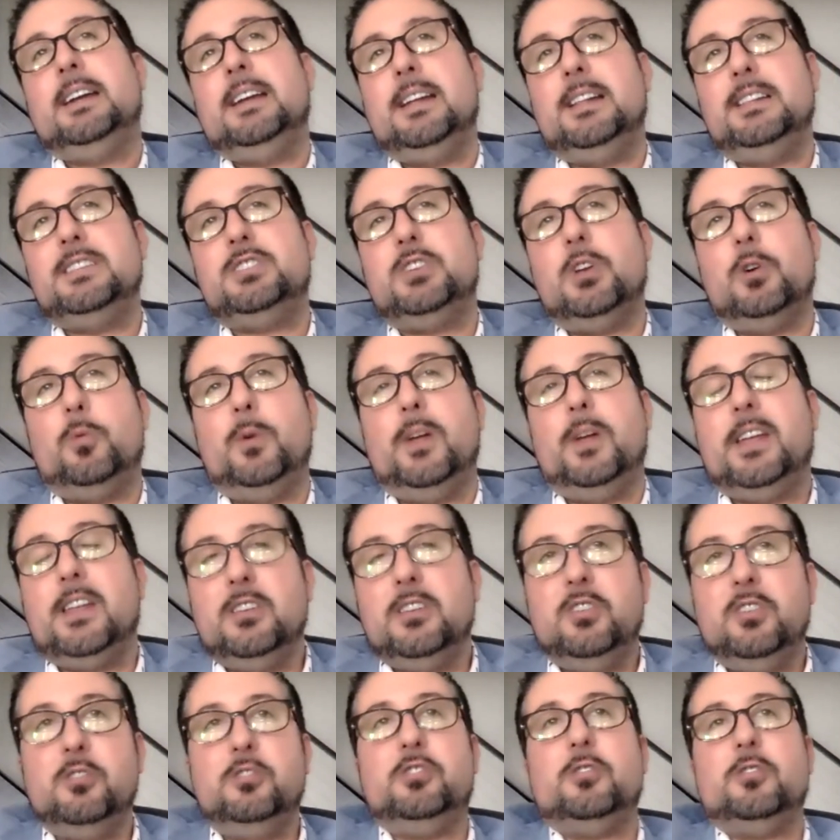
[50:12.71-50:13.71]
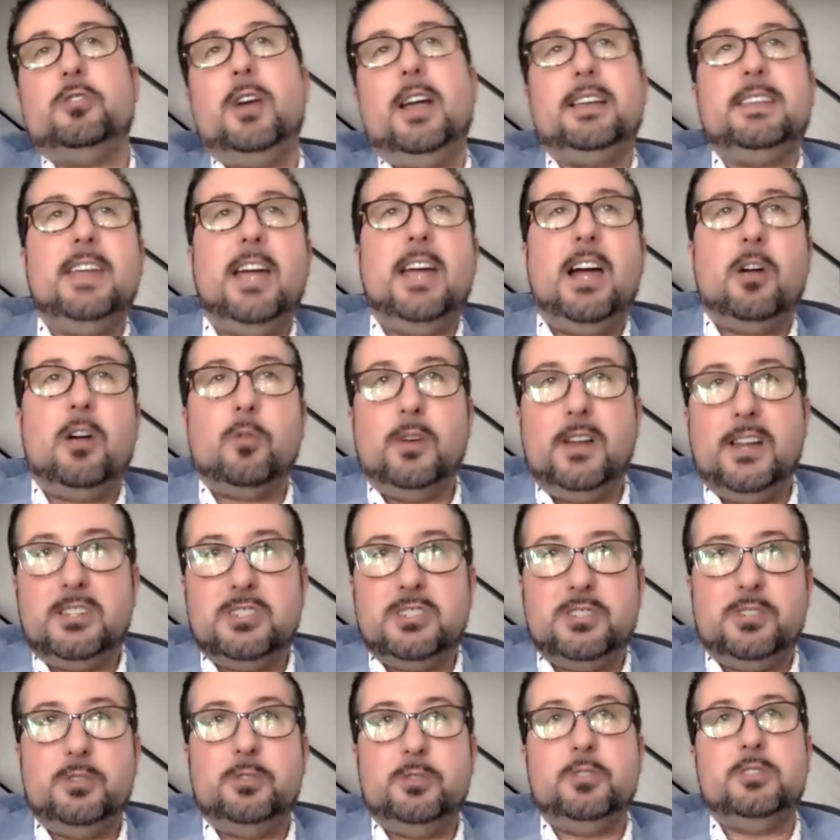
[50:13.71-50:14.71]
And so we can do direct
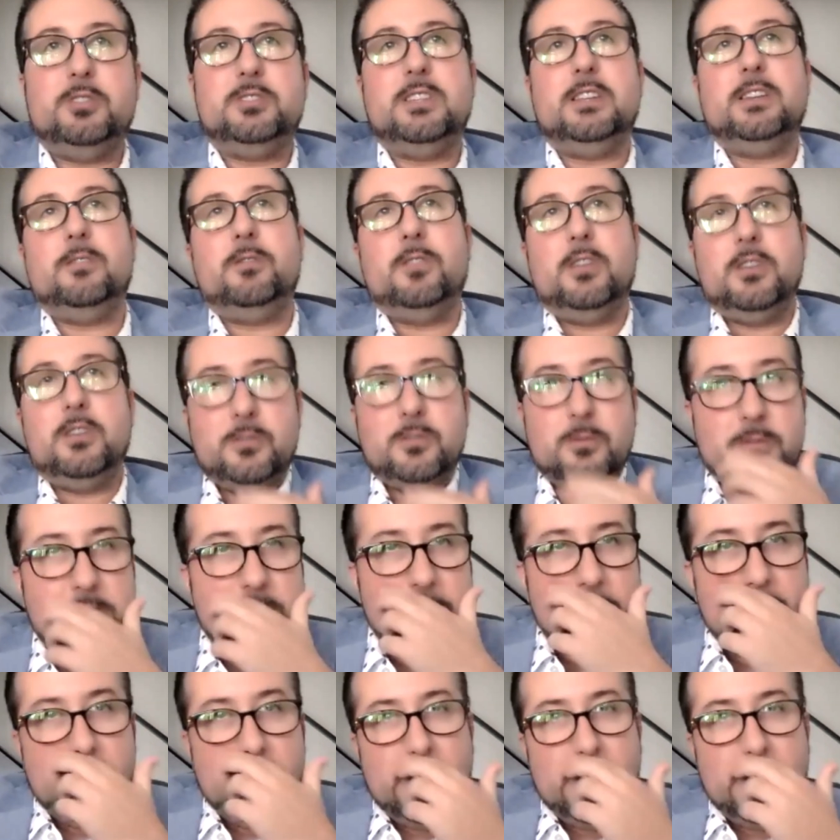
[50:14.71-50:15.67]
outreach to those individuals.